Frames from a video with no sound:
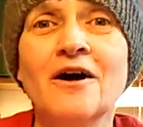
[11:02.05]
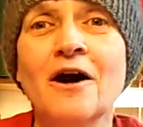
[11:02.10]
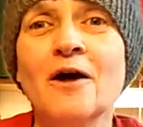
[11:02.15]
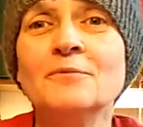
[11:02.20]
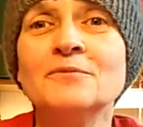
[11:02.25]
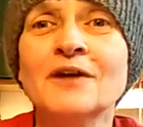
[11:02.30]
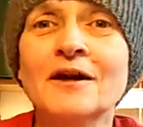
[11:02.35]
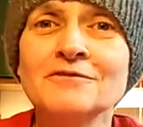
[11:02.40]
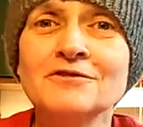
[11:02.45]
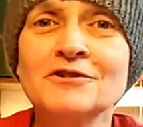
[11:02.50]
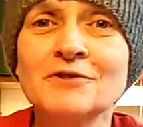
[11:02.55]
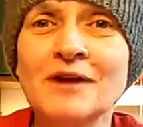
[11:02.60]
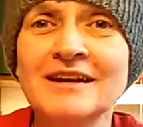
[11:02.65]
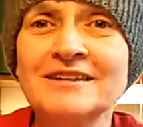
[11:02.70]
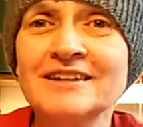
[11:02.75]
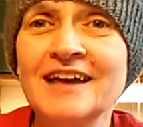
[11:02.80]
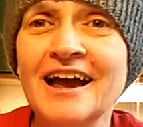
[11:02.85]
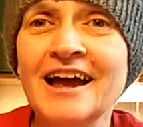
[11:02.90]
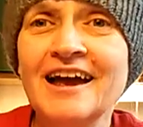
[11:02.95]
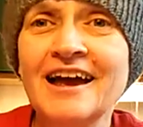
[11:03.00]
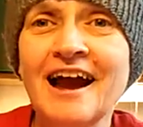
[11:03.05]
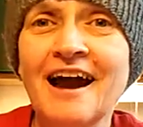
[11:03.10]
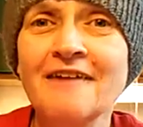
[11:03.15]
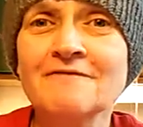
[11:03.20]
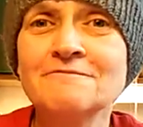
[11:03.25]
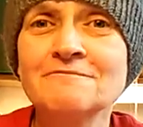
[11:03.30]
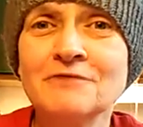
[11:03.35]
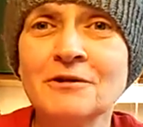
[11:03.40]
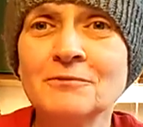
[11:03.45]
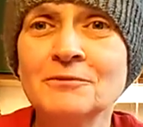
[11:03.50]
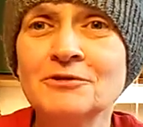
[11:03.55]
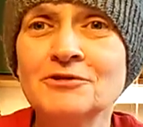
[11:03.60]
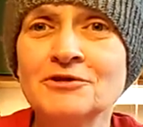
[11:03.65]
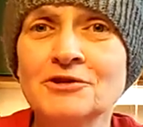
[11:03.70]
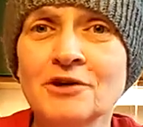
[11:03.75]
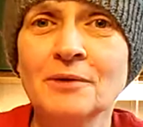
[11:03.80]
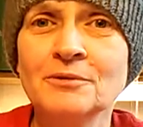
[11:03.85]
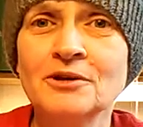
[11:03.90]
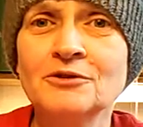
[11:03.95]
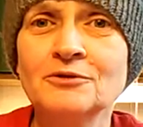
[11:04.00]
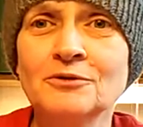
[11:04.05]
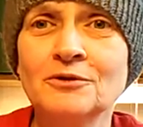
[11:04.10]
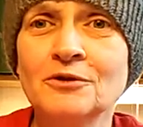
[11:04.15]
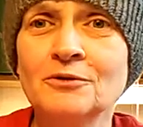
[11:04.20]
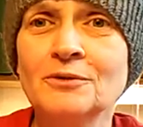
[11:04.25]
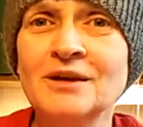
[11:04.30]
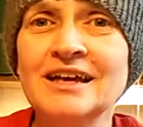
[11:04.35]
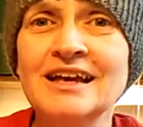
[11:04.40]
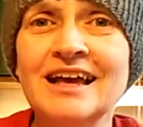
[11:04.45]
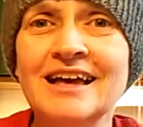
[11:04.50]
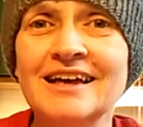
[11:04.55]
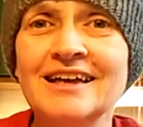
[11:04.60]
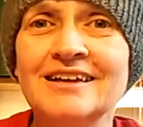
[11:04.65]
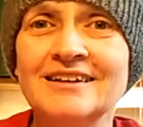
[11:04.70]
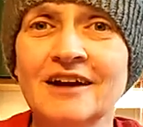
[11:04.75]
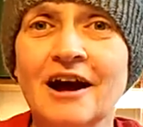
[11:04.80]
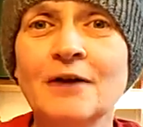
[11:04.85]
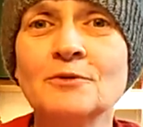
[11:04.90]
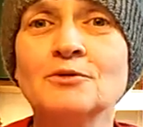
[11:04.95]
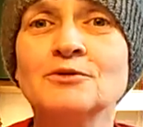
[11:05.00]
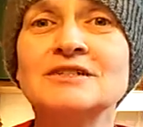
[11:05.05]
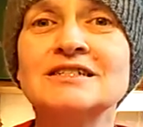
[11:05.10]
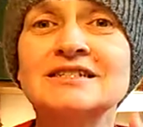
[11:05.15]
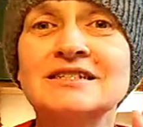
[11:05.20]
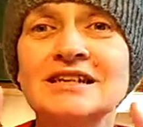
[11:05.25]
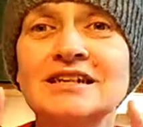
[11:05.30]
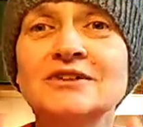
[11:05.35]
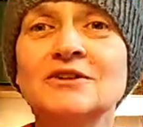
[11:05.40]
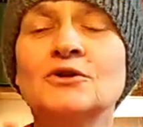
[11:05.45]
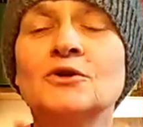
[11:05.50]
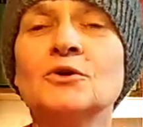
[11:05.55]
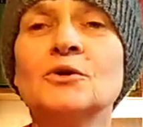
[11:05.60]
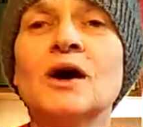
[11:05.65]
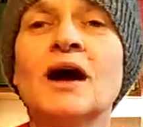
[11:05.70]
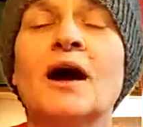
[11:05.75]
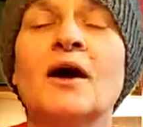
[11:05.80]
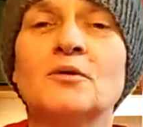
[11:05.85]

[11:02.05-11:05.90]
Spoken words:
Hope you have a great day. Have fun with amigurumi, and I will see you